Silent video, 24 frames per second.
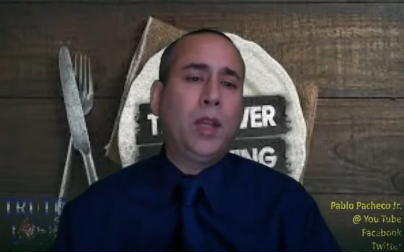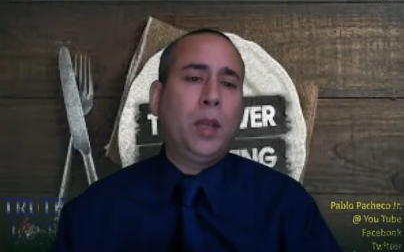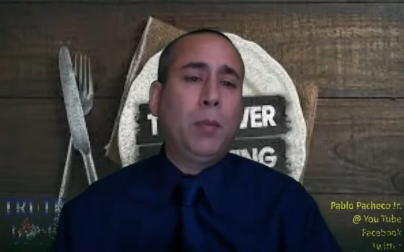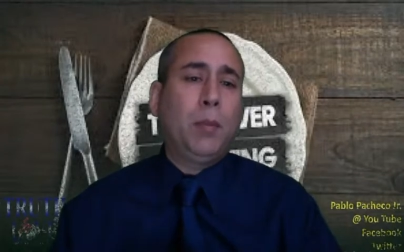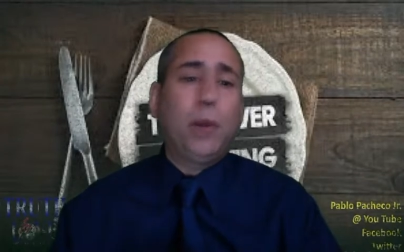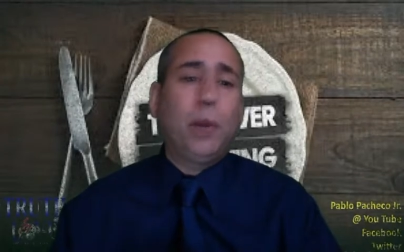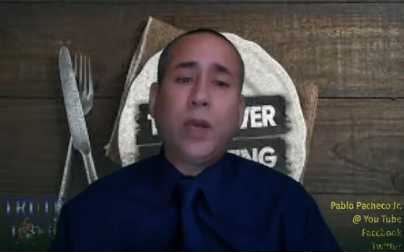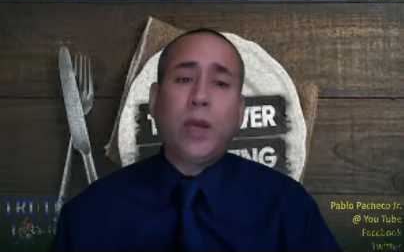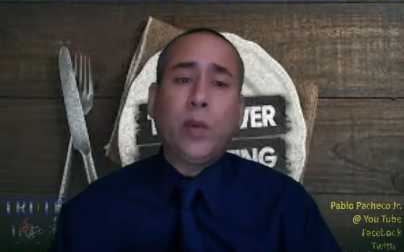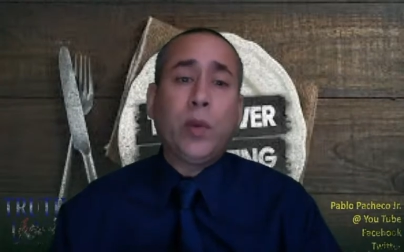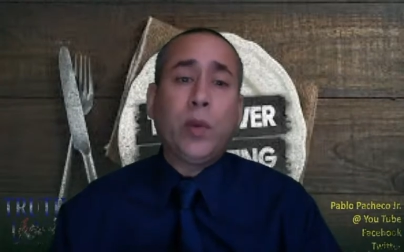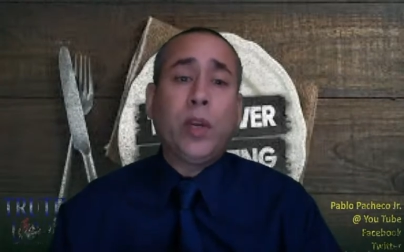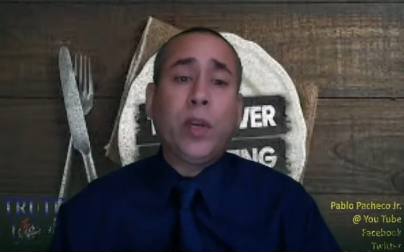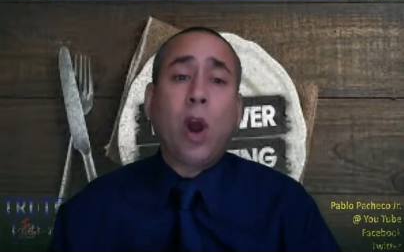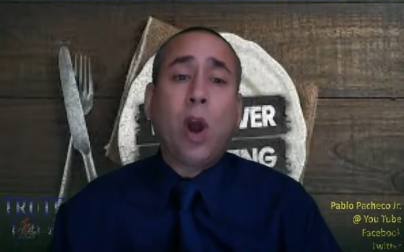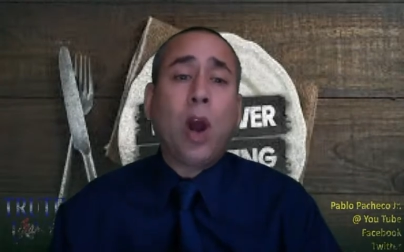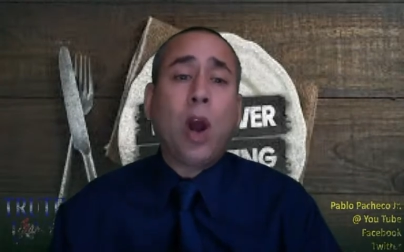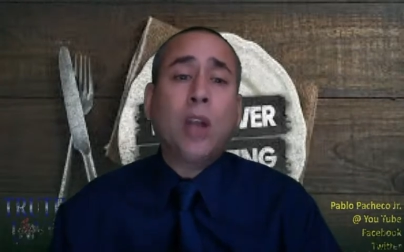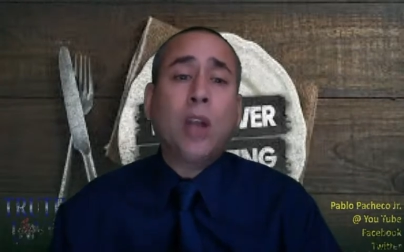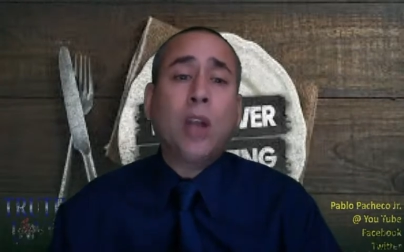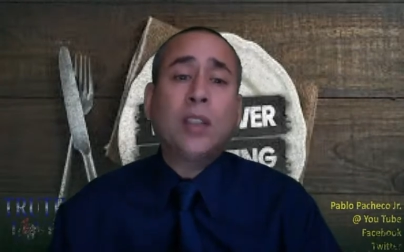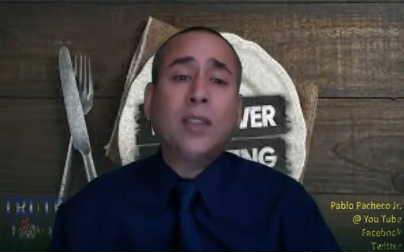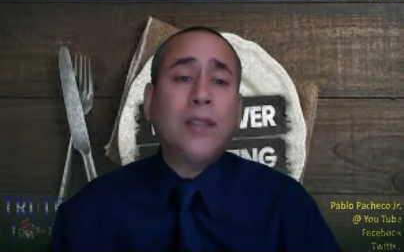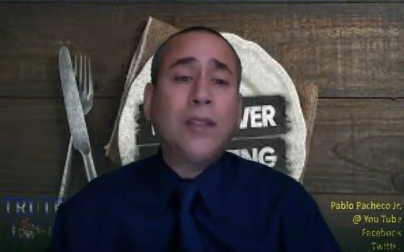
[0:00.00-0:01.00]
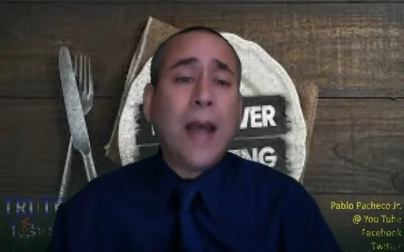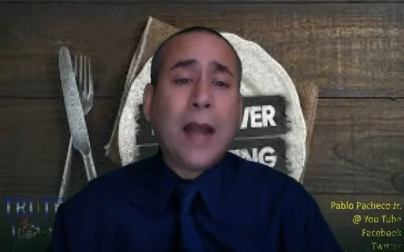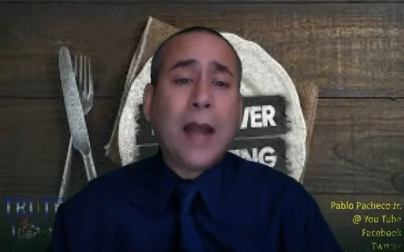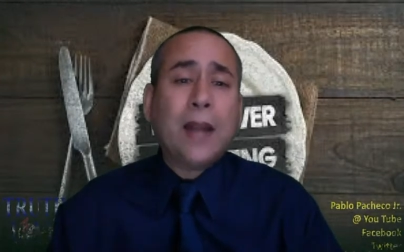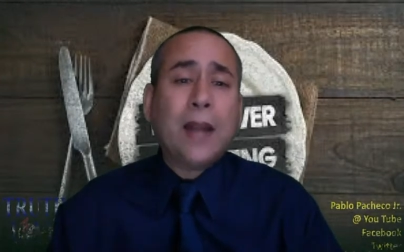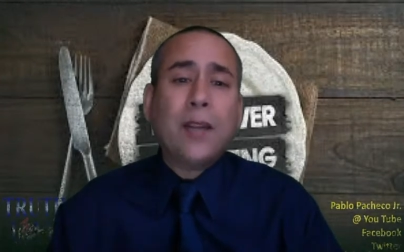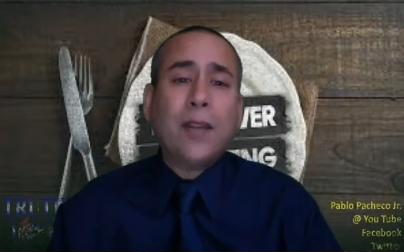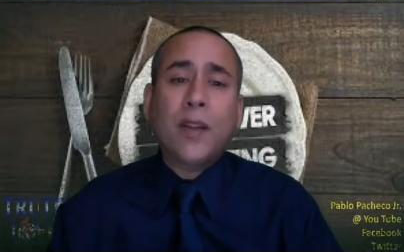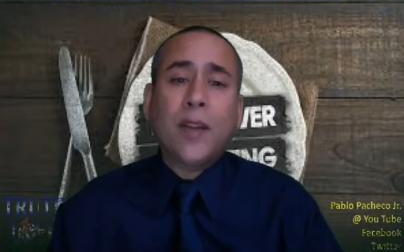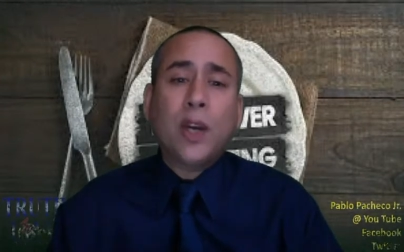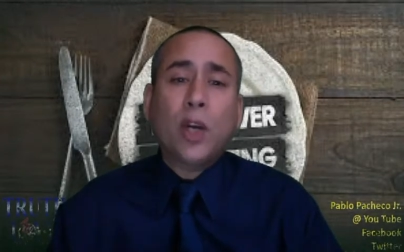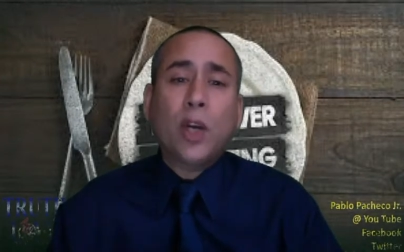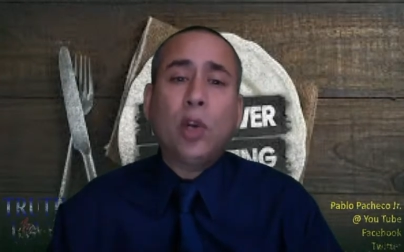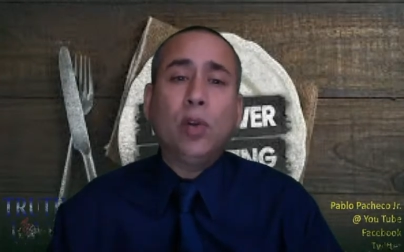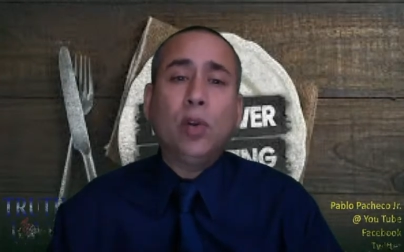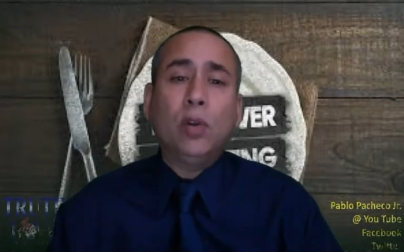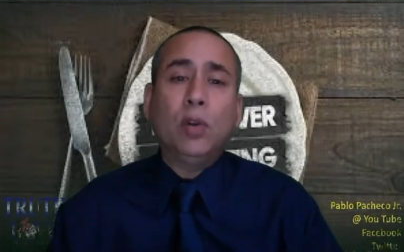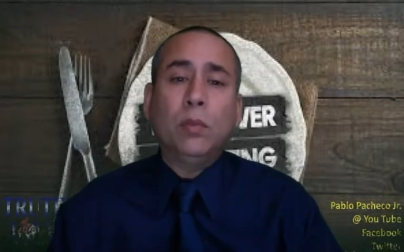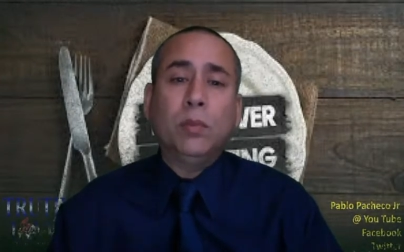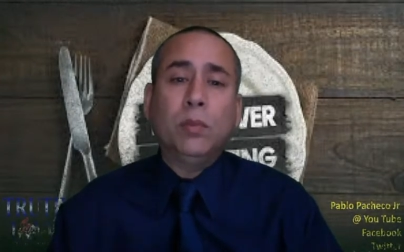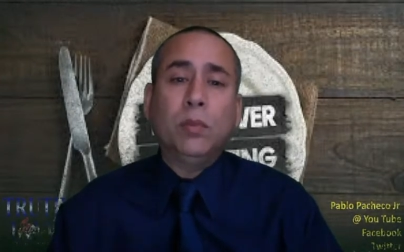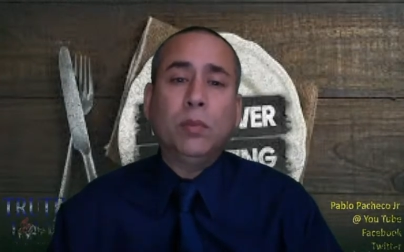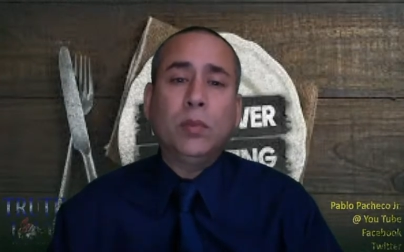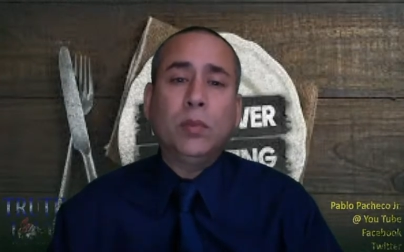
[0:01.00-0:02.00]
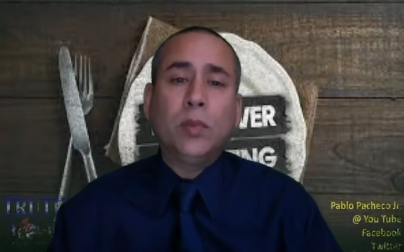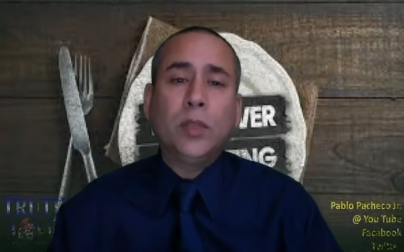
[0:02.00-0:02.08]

but he regards not their gloom.